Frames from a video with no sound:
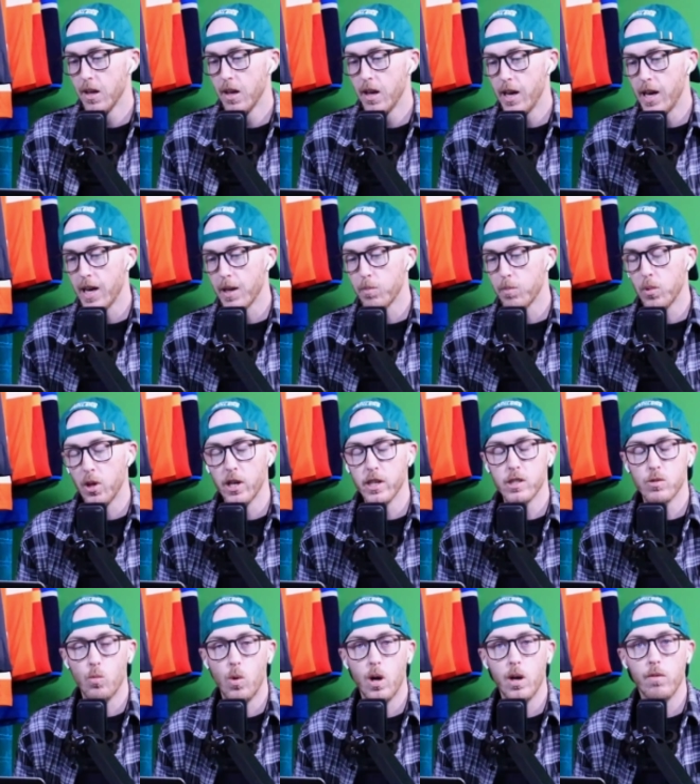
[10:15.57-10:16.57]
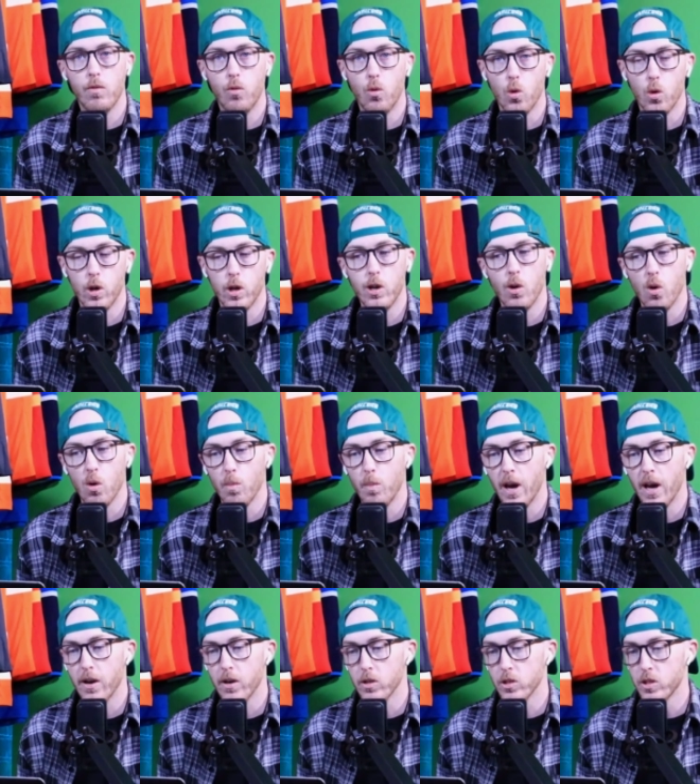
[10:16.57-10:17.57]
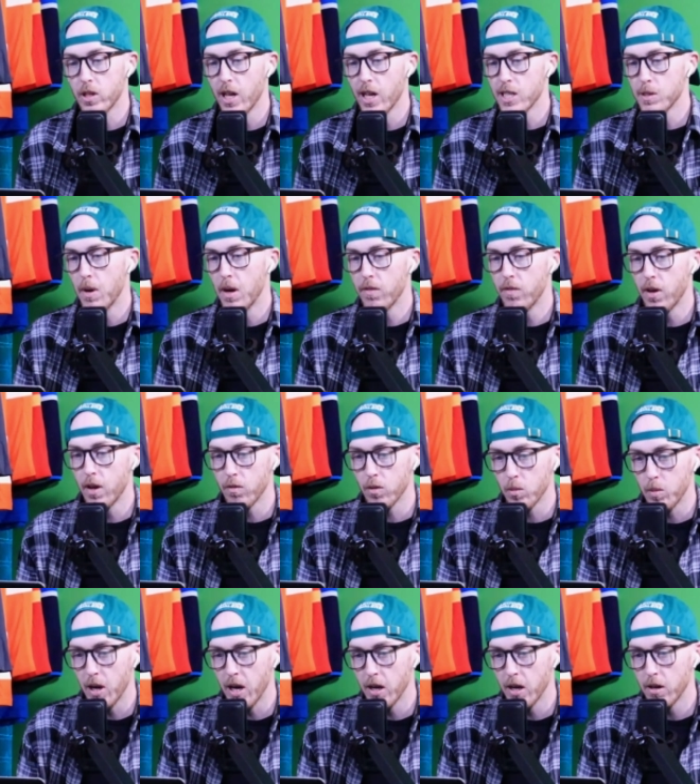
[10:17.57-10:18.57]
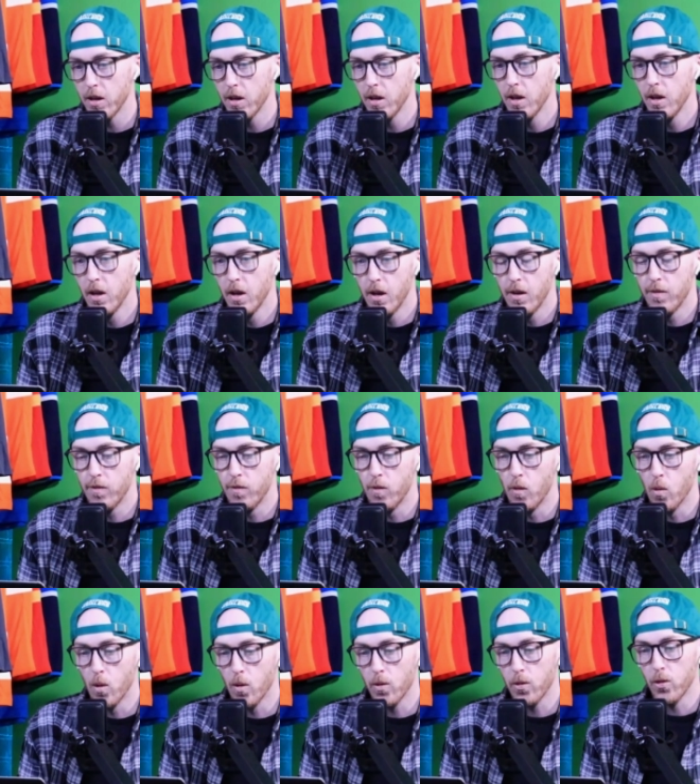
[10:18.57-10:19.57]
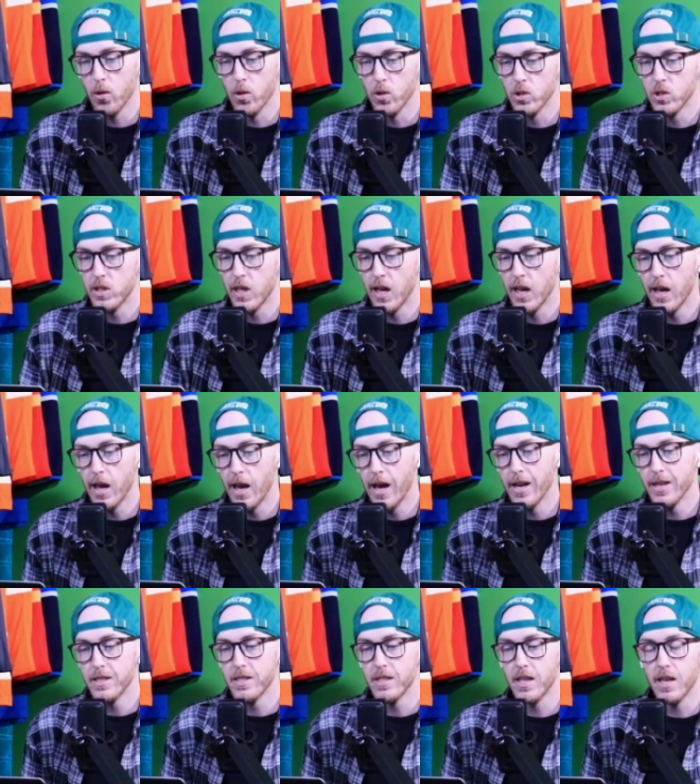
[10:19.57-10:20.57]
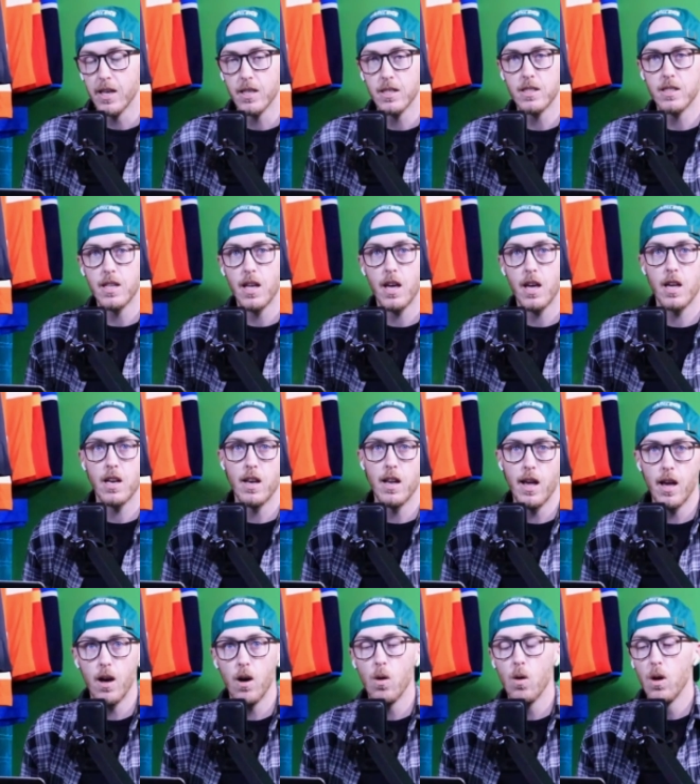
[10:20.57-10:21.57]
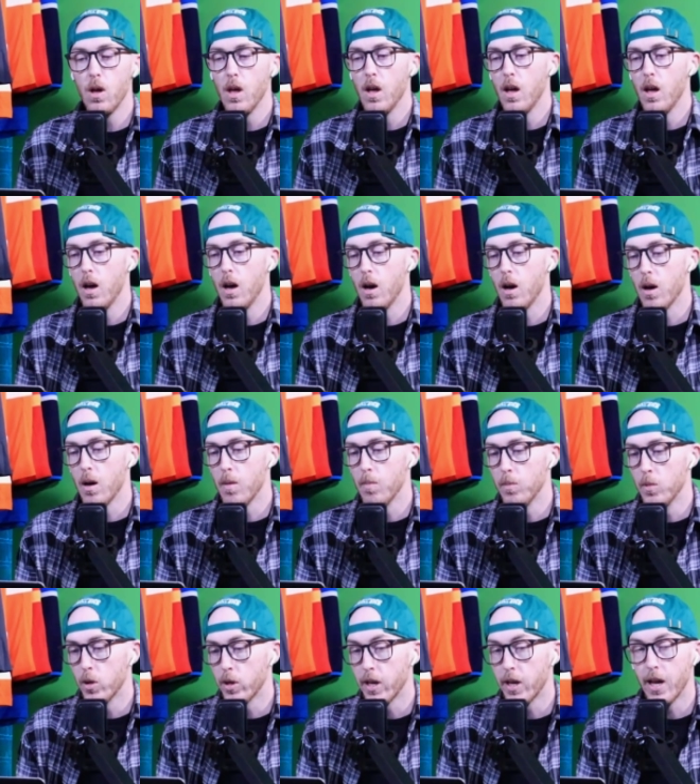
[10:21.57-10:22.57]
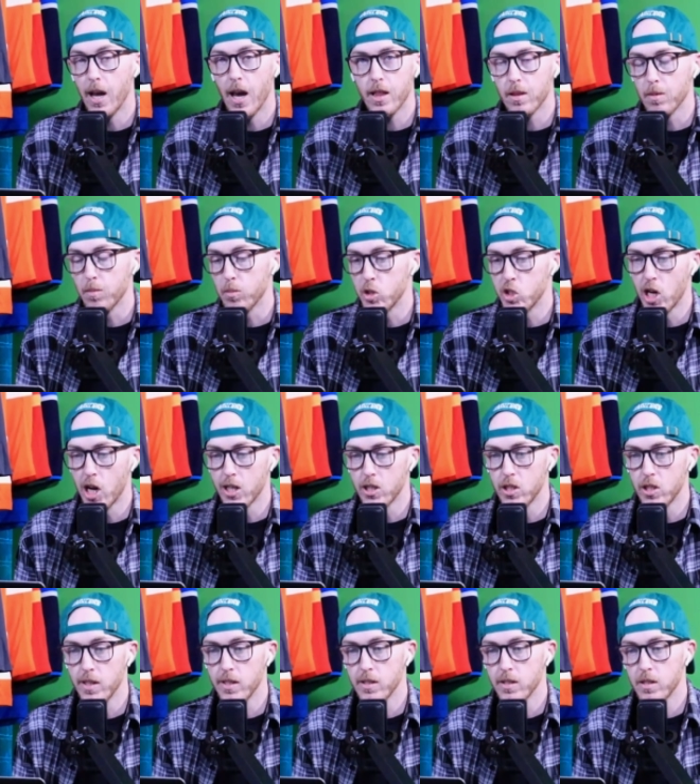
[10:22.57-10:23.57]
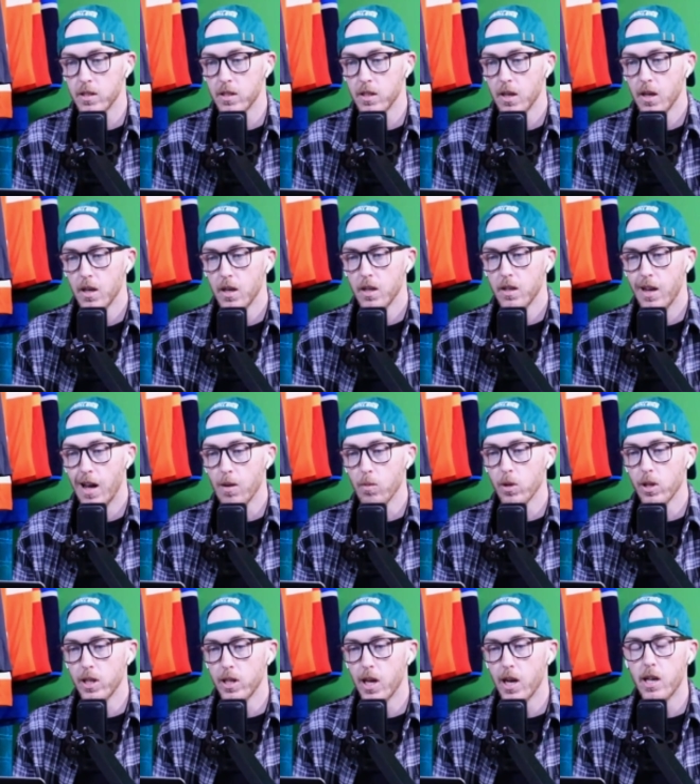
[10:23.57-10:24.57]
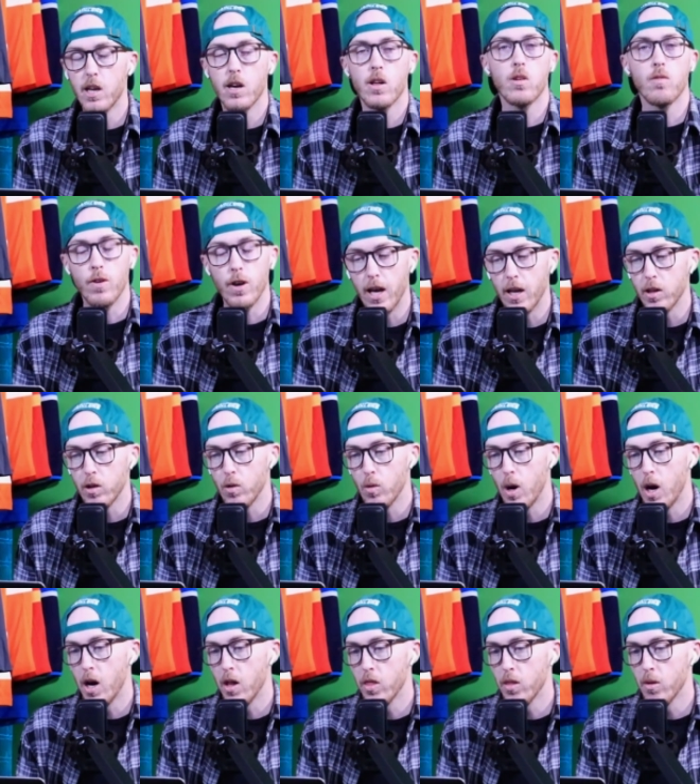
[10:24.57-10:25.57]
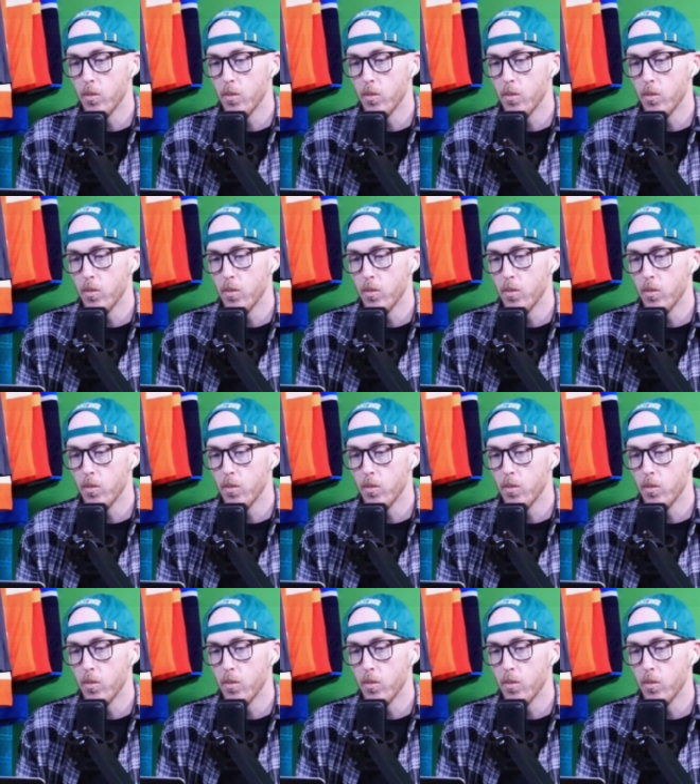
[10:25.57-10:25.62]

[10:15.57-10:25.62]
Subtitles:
at plus 140 or better. So that's my favorite bet for Thursday as things stand now. Looking at the projections, not really any other value on the